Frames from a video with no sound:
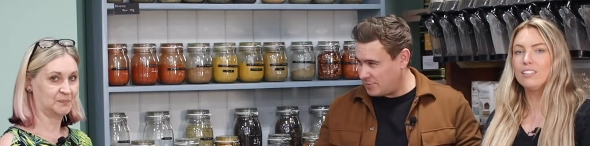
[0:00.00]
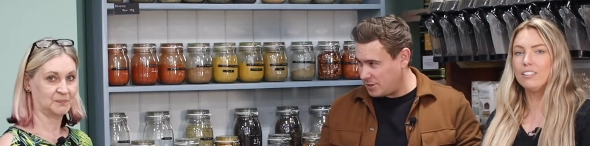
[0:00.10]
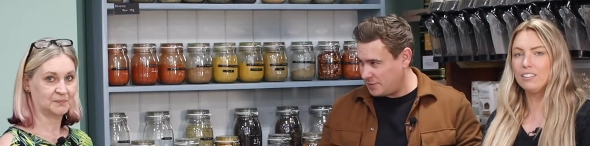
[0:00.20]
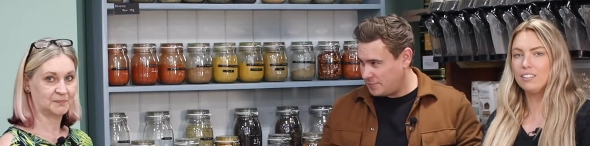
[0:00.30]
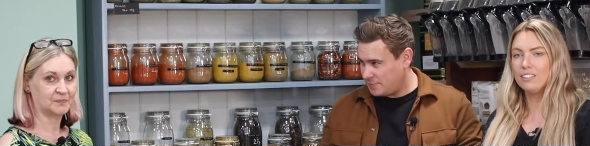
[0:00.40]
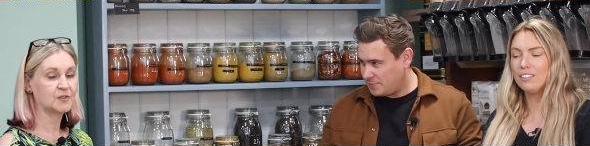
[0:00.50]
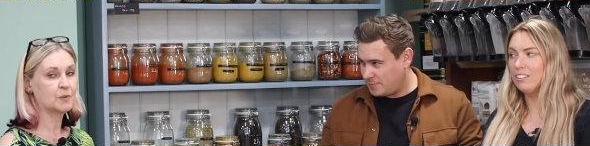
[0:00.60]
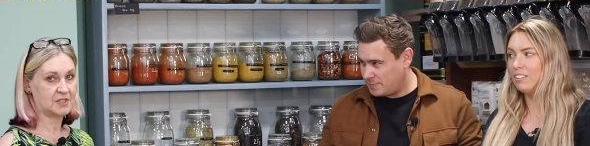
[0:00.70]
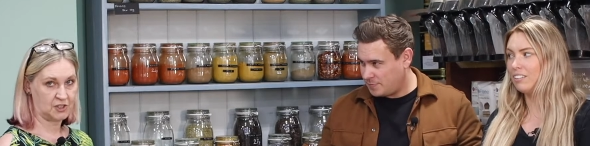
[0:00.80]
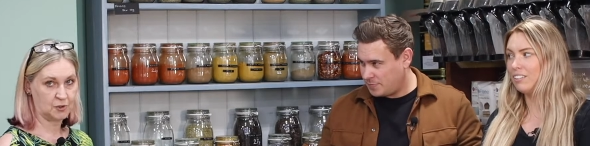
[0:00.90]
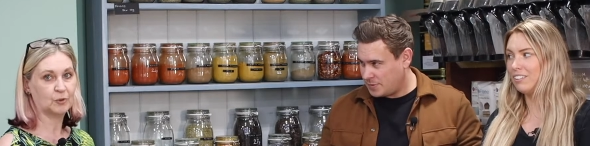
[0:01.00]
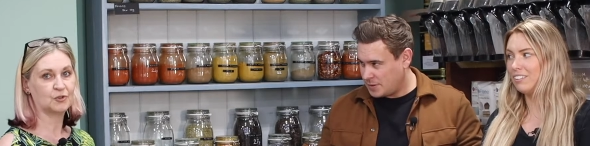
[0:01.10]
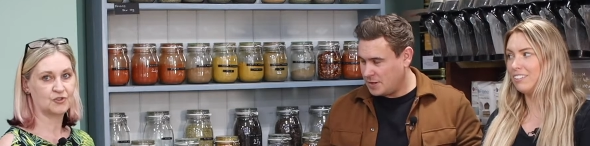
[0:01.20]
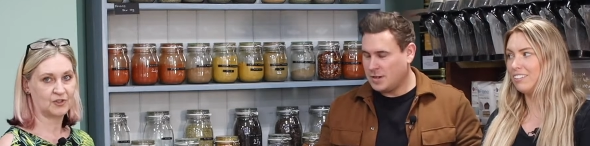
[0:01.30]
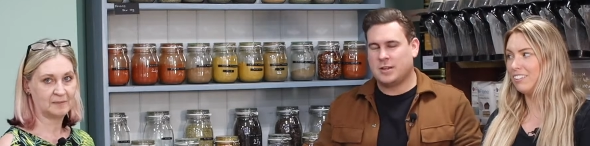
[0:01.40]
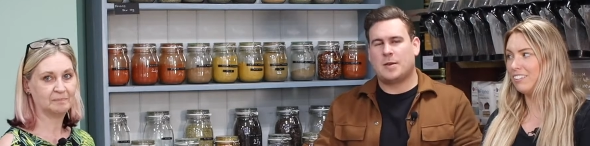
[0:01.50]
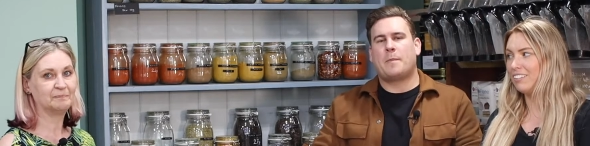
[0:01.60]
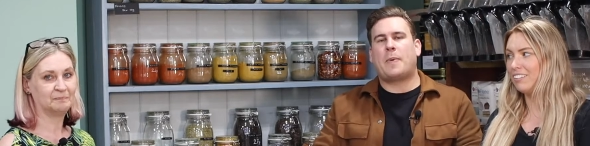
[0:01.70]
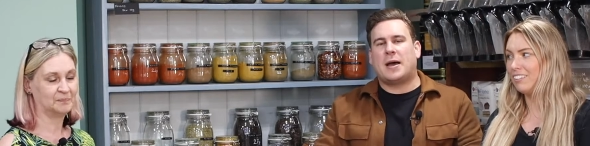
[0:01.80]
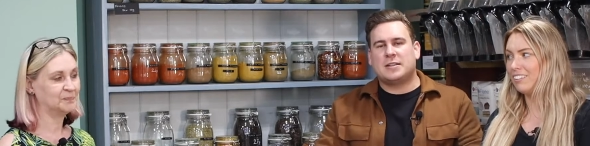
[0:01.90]
Speaker 1: Is
Speaker 2: that right? 22 Bond Street.
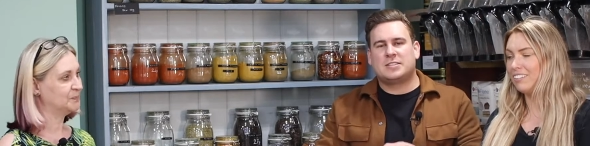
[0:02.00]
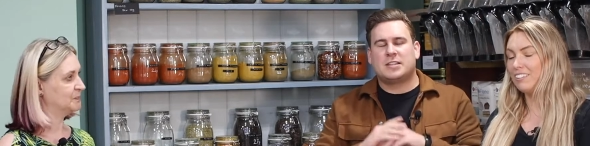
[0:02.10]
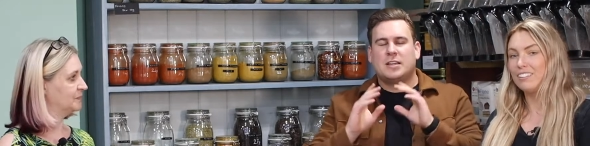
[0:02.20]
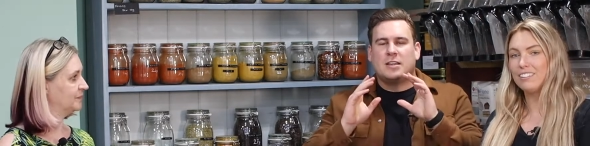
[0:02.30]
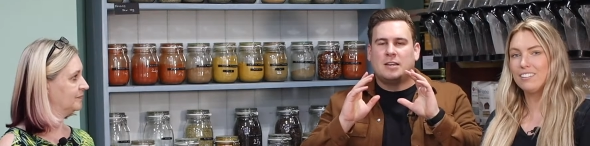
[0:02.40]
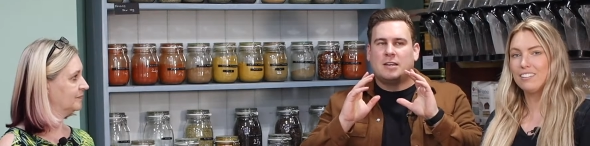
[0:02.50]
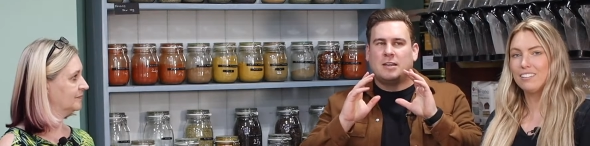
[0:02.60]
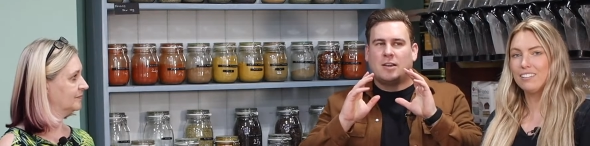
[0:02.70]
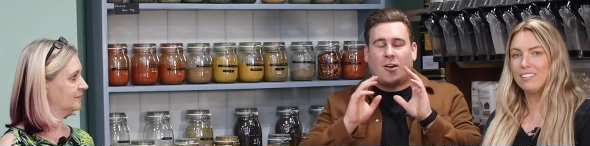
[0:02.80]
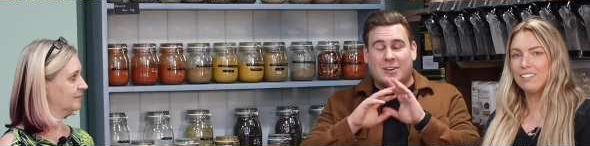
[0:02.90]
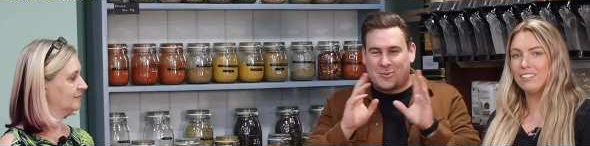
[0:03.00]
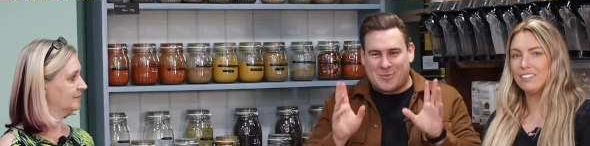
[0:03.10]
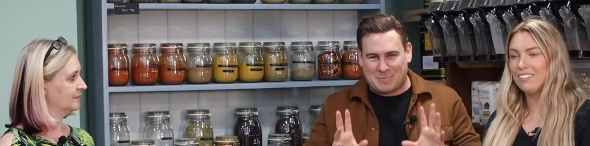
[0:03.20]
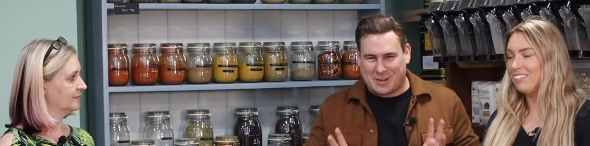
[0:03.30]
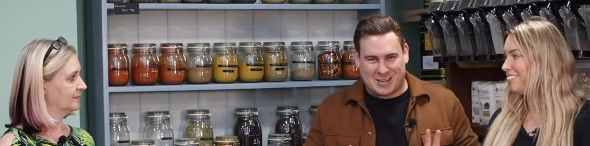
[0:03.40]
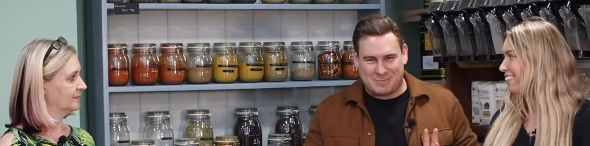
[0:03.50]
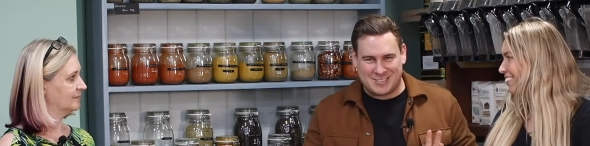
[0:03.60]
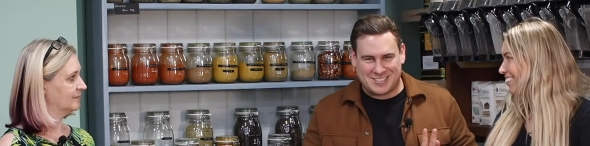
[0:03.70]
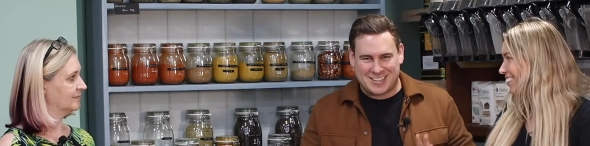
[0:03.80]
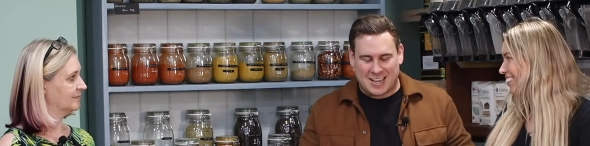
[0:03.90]
Speaker 1: But I don't run by
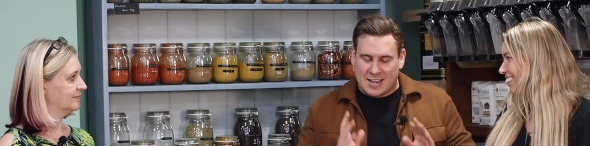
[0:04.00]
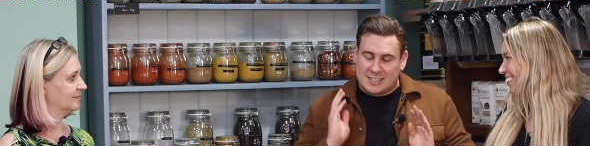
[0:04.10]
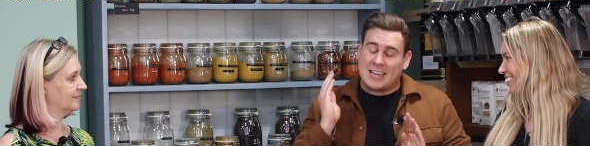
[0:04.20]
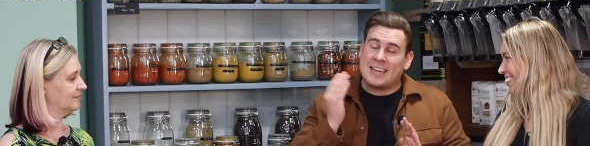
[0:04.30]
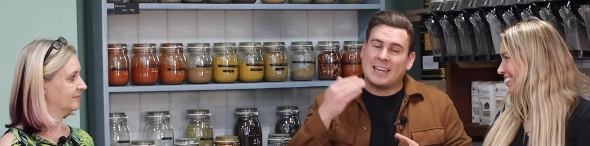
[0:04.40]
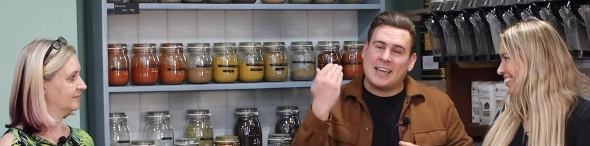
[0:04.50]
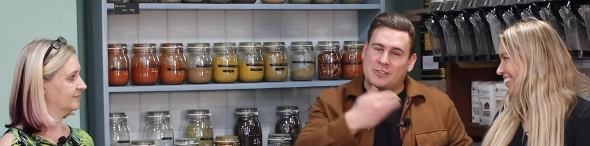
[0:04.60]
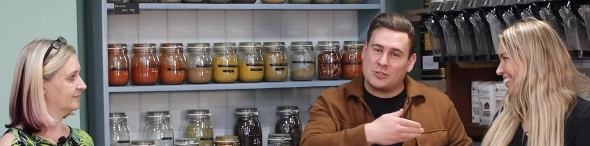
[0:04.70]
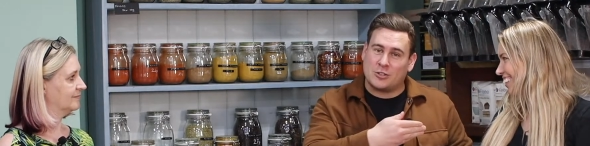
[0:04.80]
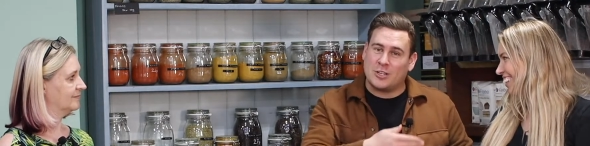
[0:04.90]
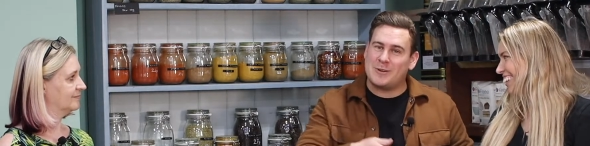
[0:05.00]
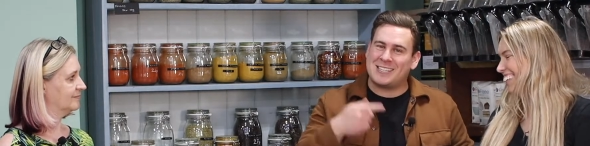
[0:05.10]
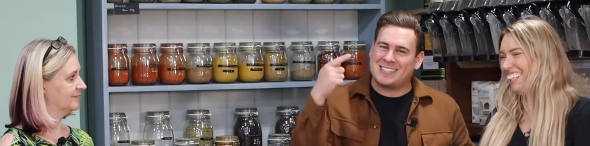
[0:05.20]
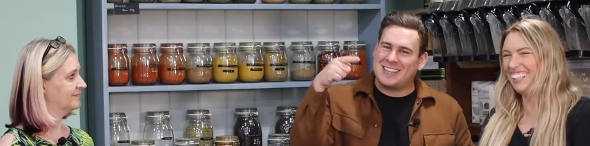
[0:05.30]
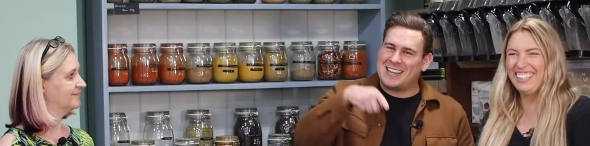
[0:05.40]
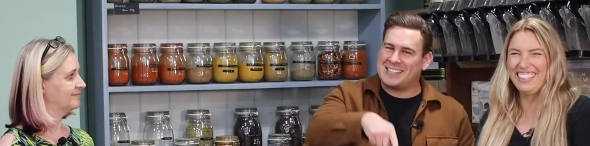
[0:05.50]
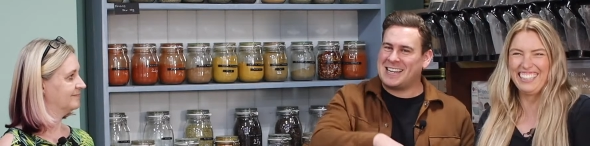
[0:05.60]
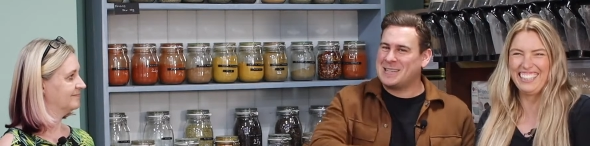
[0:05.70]
numbers take a left at John Lewis. it's